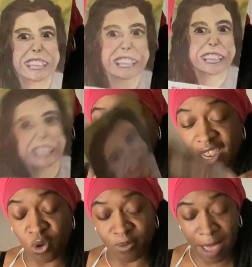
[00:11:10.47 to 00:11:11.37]
that just
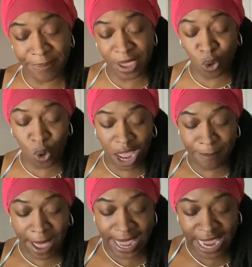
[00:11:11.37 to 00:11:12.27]
deal with my pickle, and
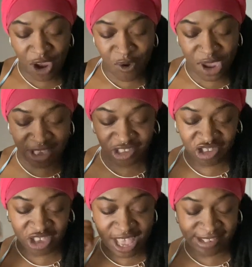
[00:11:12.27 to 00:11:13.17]
my ear is
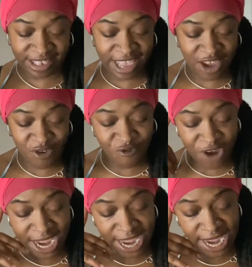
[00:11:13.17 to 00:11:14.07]
just
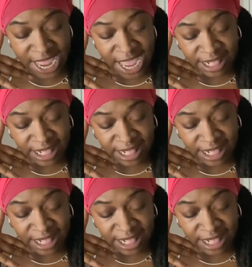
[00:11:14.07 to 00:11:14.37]
ringing.